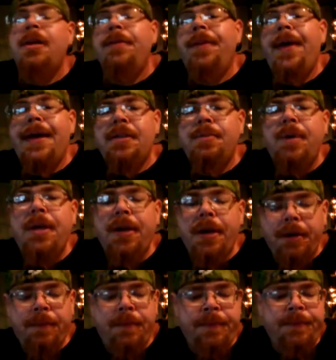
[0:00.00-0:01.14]
That's me
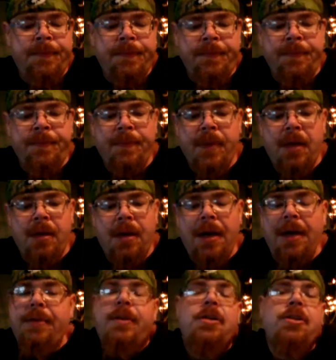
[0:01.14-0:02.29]
though.
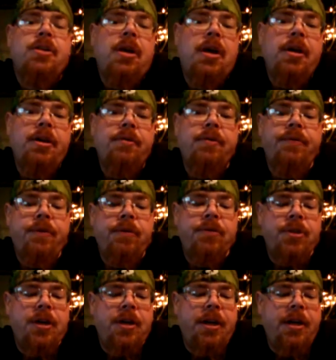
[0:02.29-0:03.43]
There's a lot of good reviews
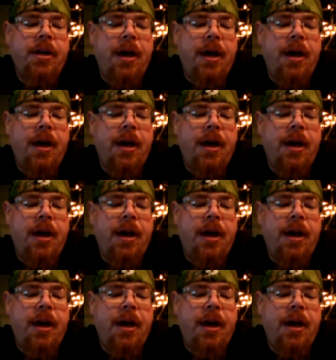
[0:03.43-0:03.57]
on it.